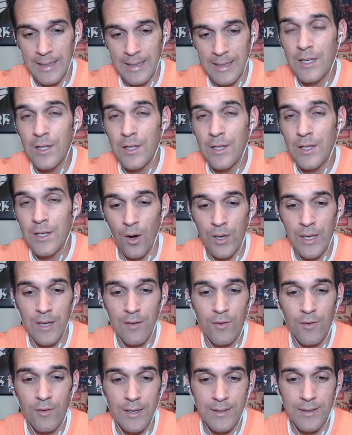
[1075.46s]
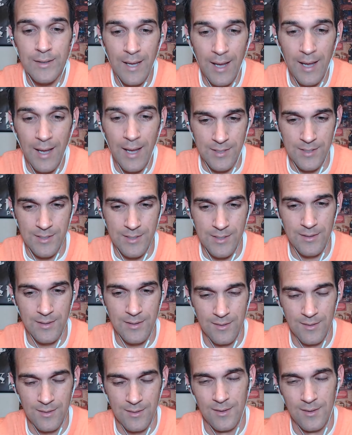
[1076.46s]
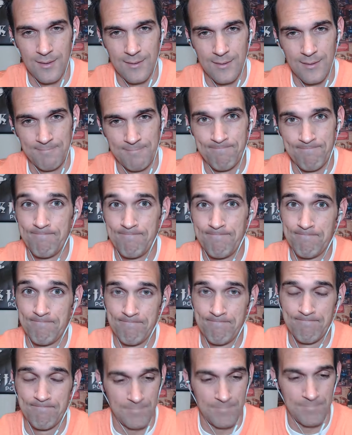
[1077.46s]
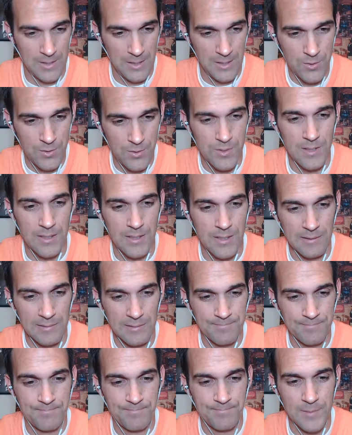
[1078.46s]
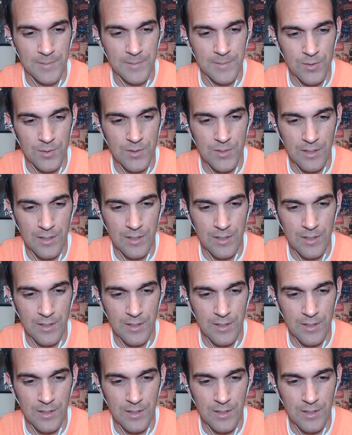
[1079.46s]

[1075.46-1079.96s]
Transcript: I like you. I'll give it a test. Interesting. Interesting.